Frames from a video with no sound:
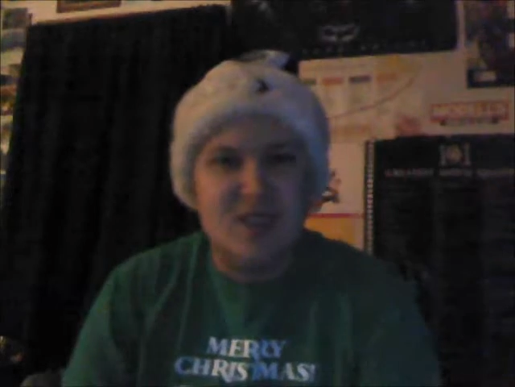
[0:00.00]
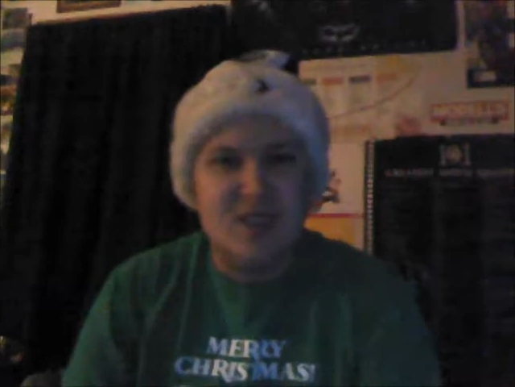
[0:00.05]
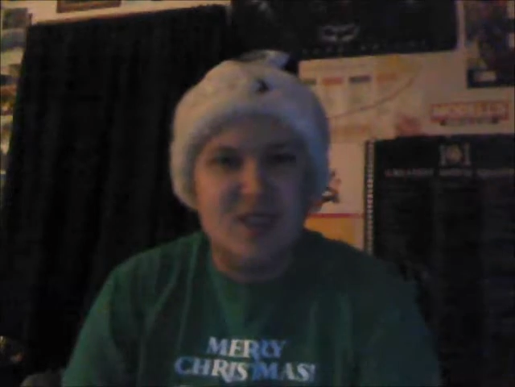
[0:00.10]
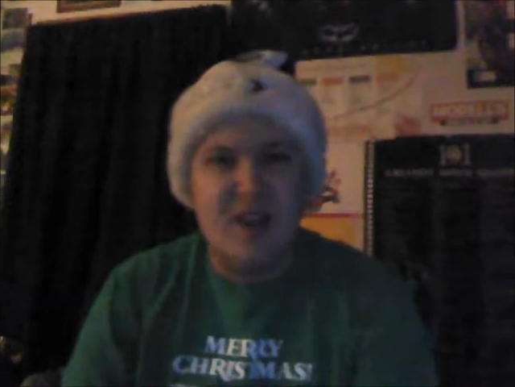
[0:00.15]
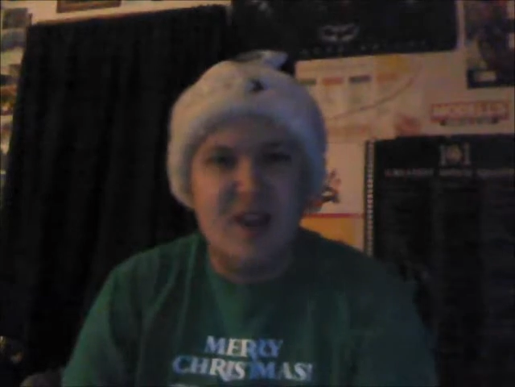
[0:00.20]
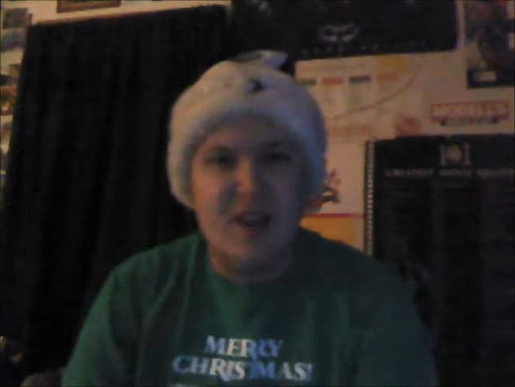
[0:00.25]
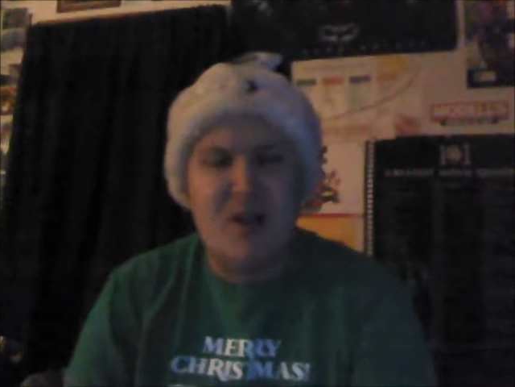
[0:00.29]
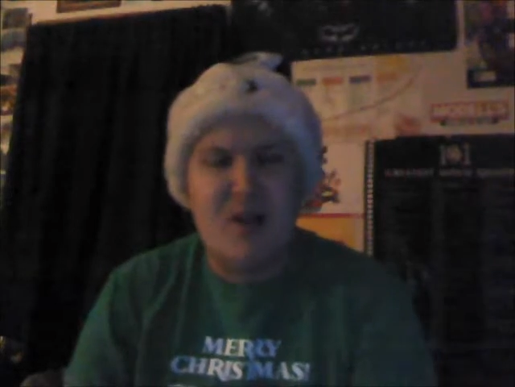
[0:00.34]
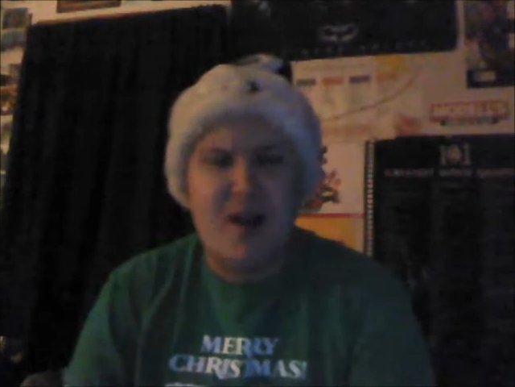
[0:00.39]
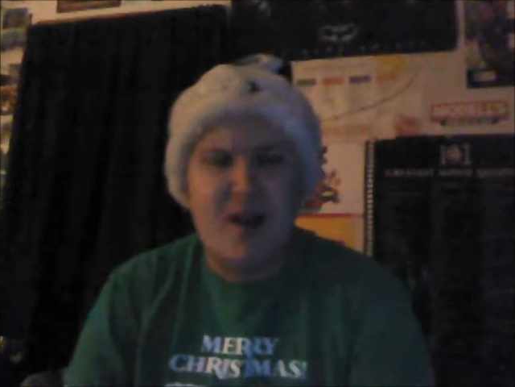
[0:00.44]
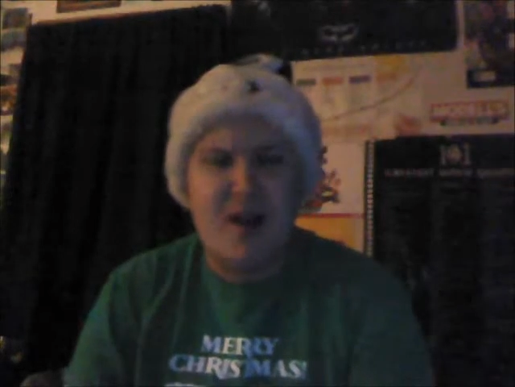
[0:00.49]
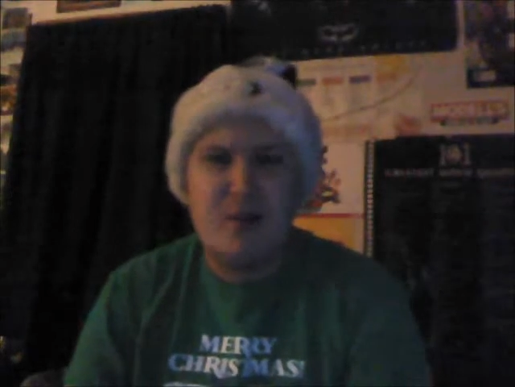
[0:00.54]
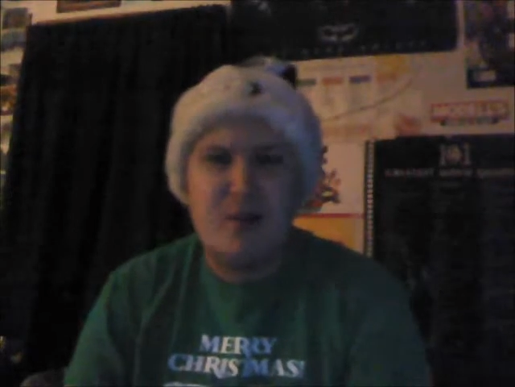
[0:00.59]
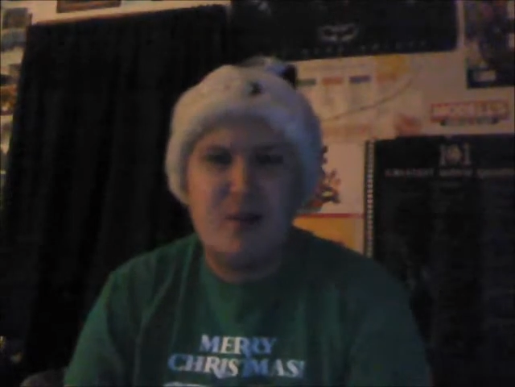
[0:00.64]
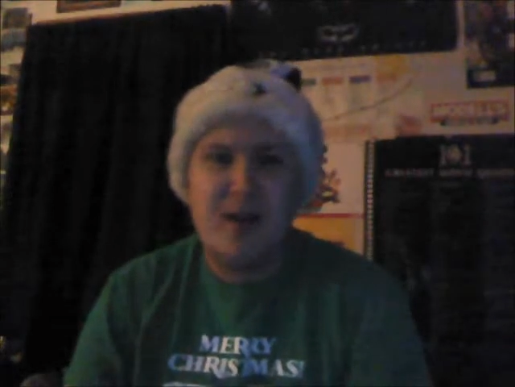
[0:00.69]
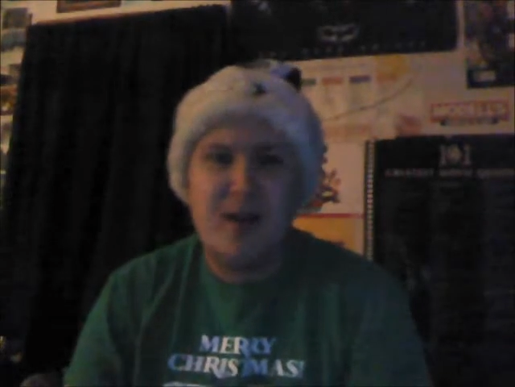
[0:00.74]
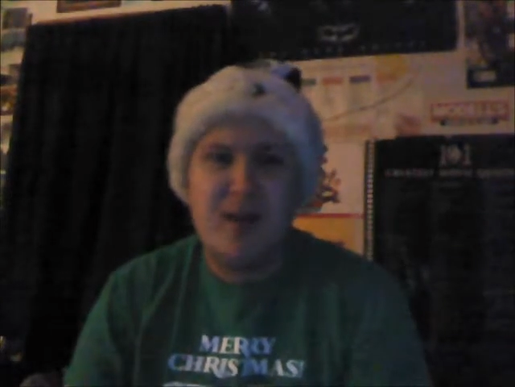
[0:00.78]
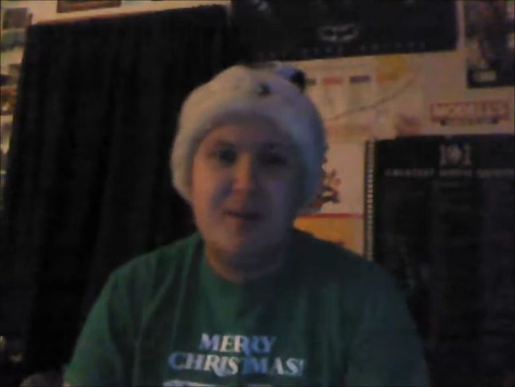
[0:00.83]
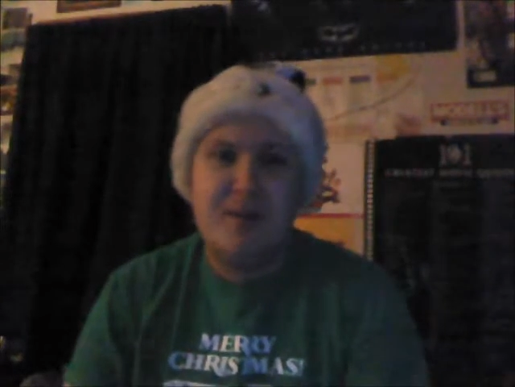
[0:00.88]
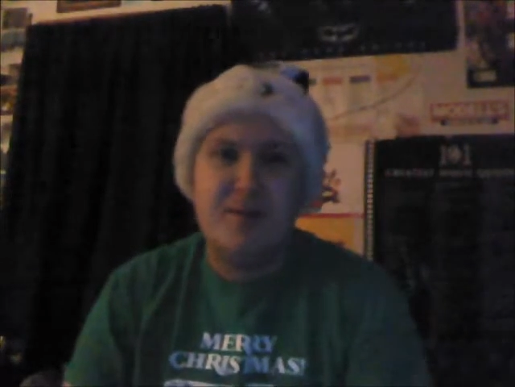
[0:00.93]
Alright,
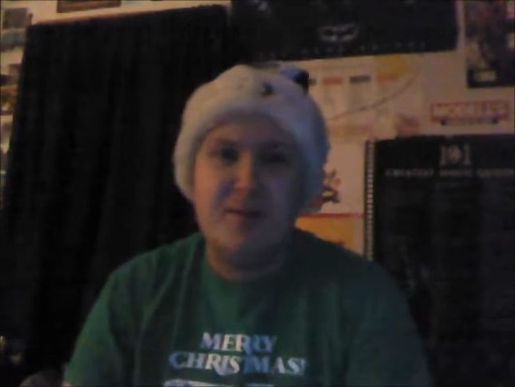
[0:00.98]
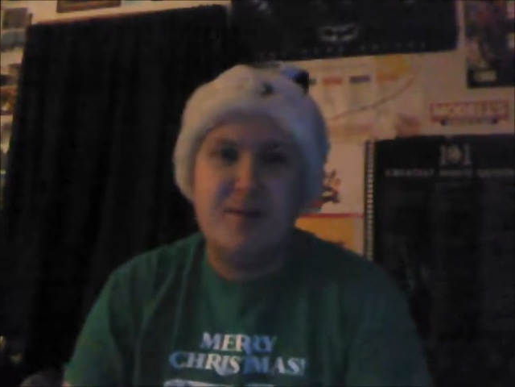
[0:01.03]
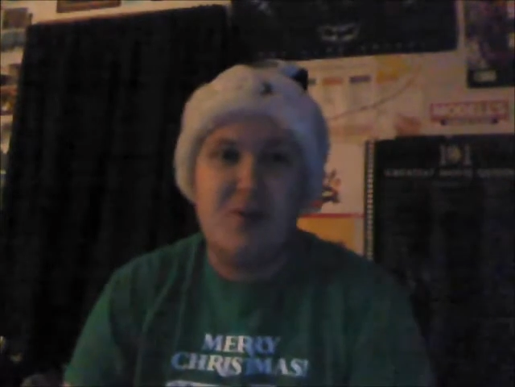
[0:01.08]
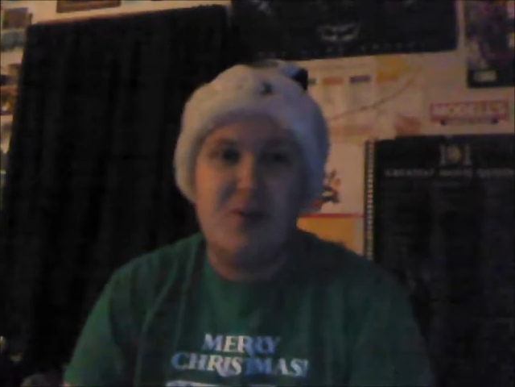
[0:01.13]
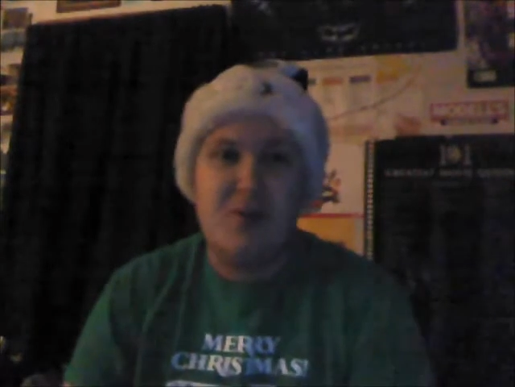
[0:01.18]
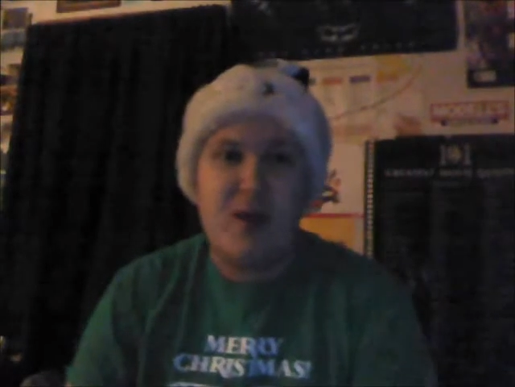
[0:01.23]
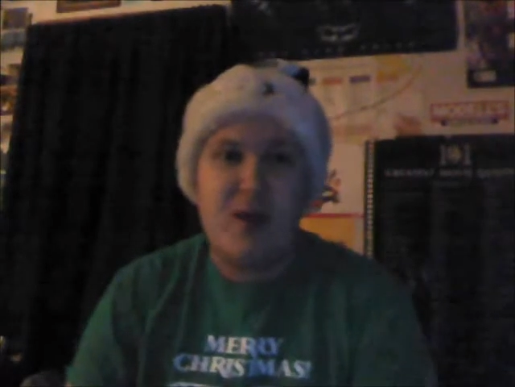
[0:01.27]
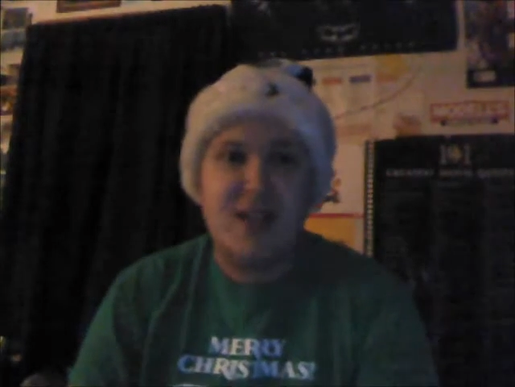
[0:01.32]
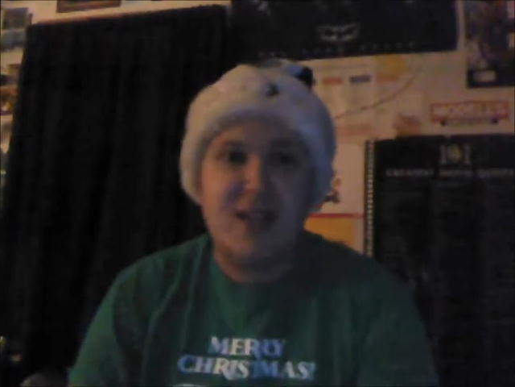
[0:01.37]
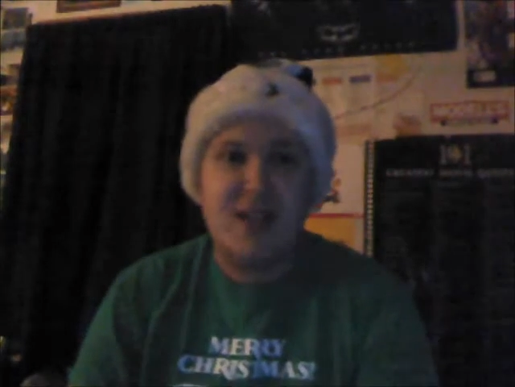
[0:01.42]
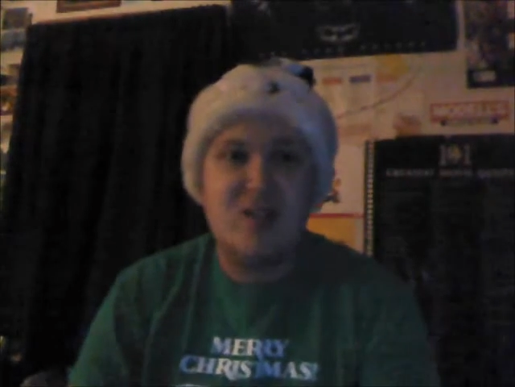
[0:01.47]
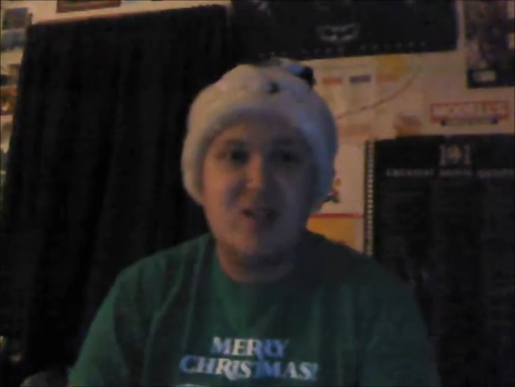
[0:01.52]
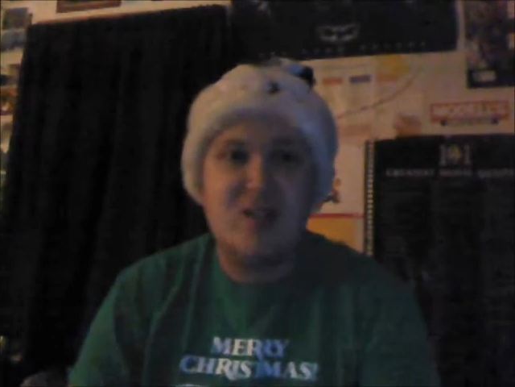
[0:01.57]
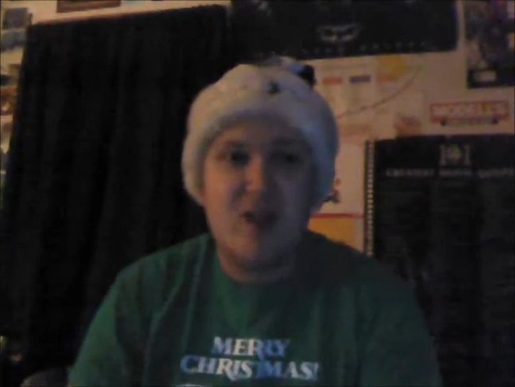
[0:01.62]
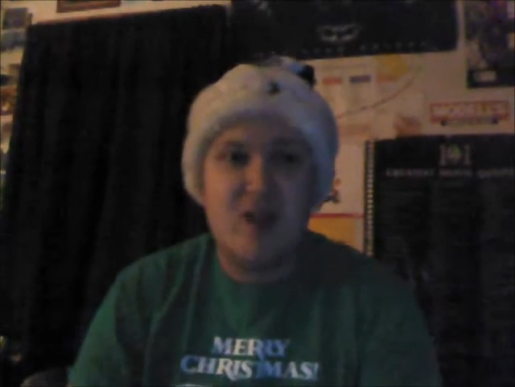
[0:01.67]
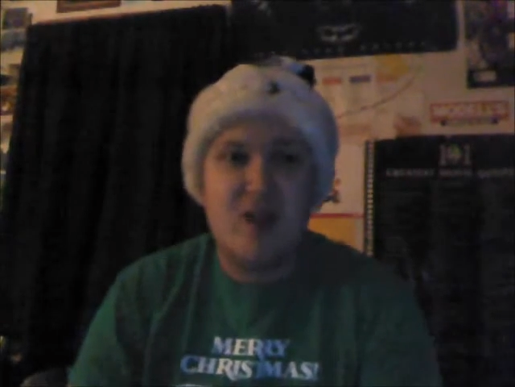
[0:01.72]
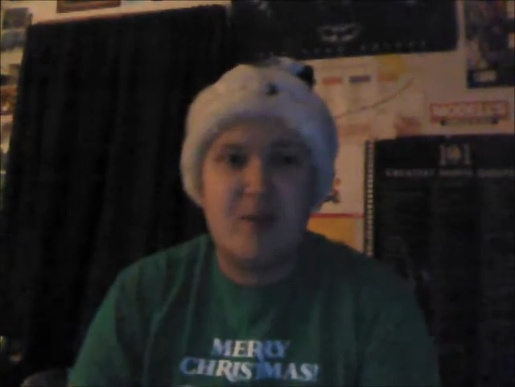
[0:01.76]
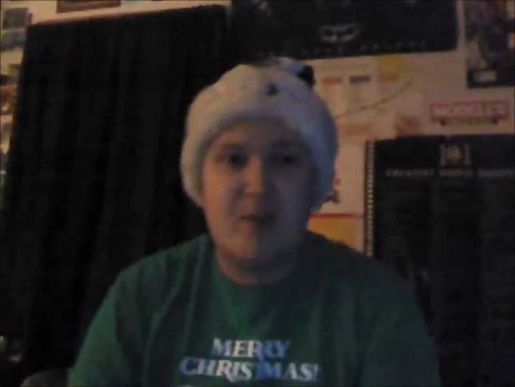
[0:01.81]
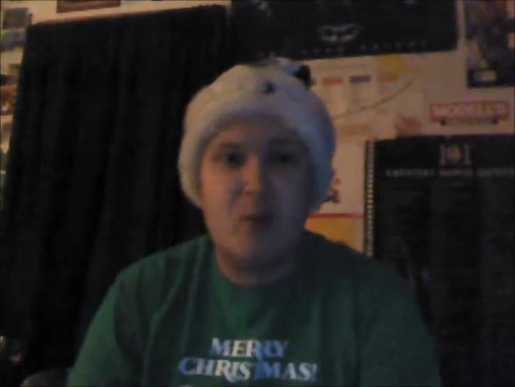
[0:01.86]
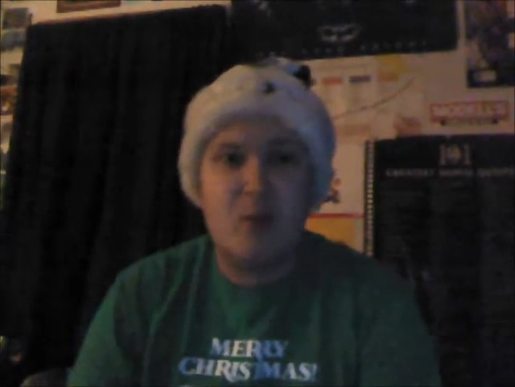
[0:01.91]
well, before I get to
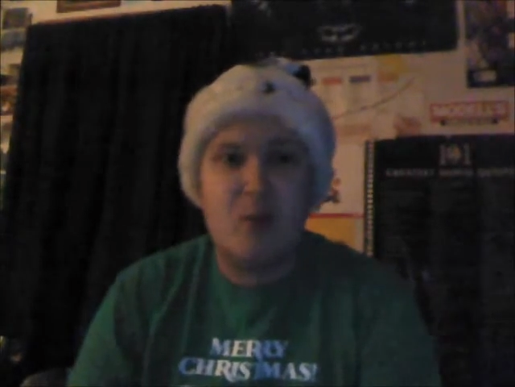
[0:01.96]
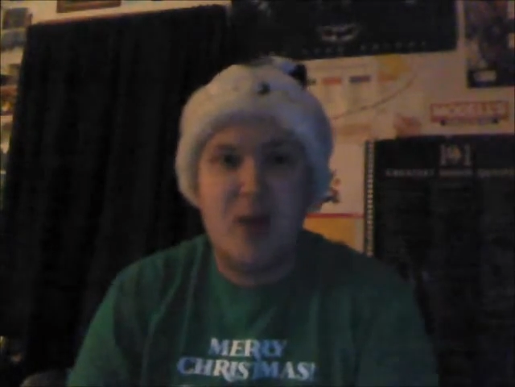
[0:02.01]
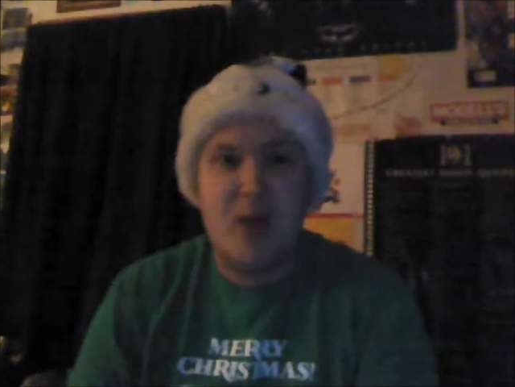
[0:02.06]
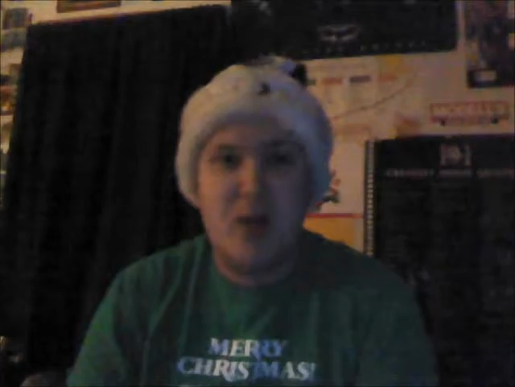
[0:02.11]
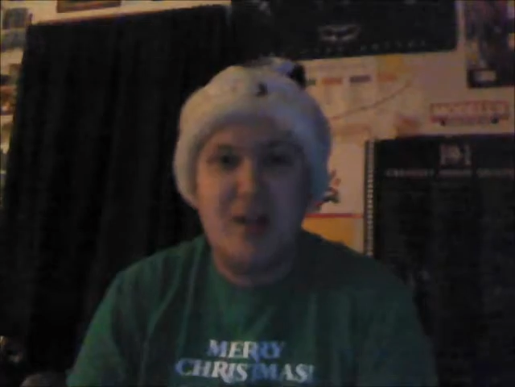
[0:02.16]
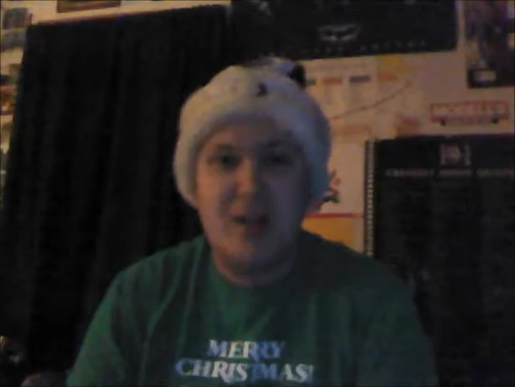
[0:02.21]
number 1, a